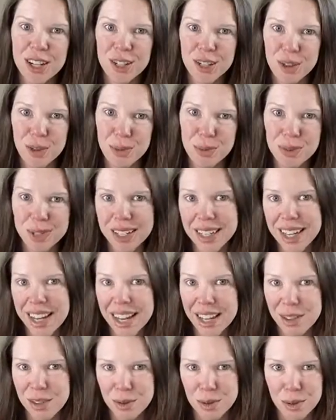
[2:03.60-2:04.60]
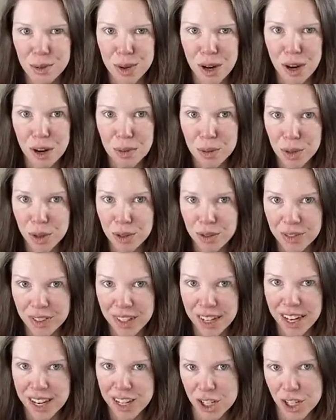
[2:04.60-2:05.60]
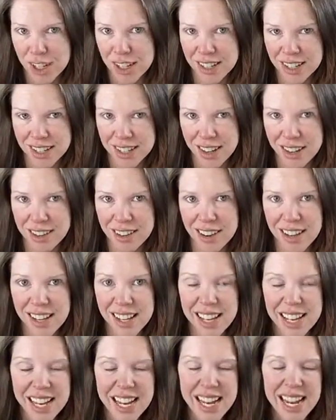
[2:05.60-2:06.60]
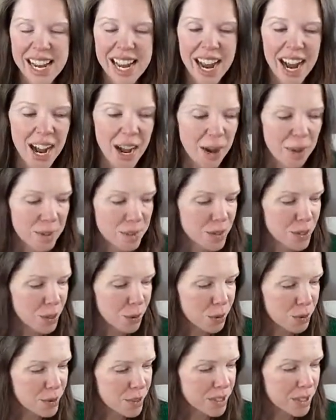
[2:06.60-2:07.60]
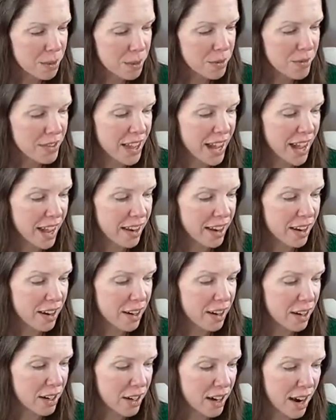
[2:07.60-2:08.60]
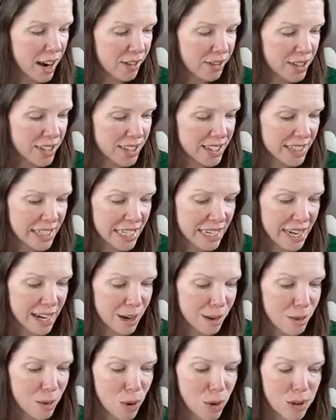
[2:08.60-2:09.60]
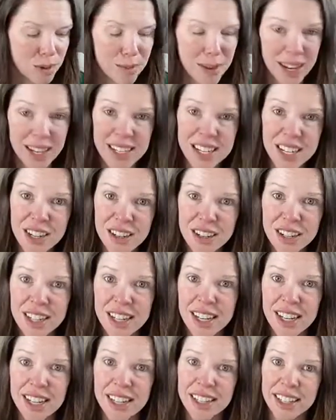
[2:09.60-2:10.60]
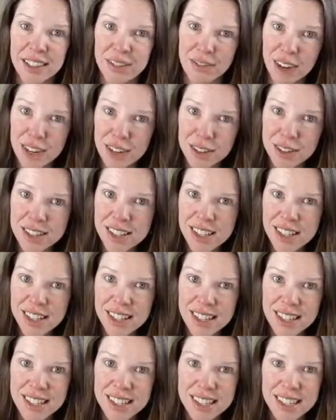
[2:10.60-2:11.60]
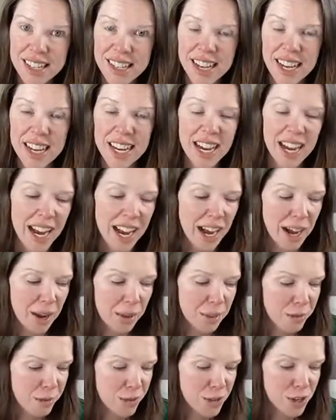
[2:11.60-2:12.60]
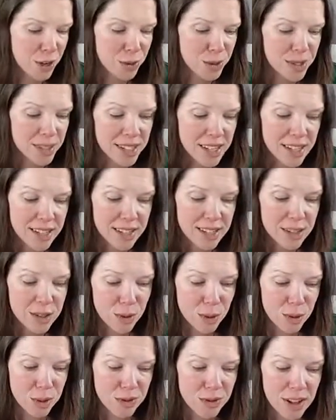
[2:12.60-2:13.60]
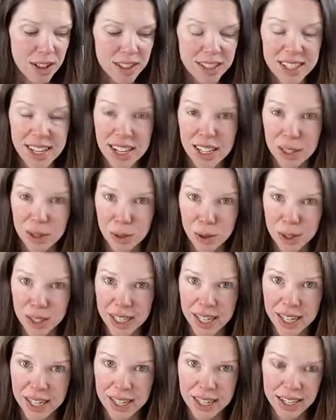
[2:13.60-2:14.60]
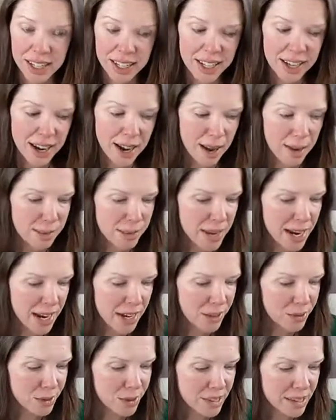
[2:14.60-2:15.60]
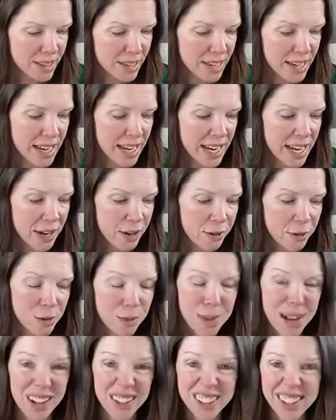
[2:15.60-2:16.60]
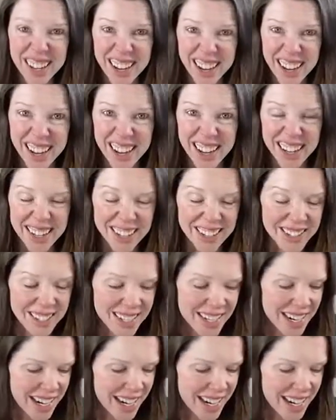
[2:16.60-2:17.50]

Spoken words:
to mitigate through air purification, etc. So some of that are obviously airborne bacteria and viruses, VOCs or volatile organic compounds, formaldehyde,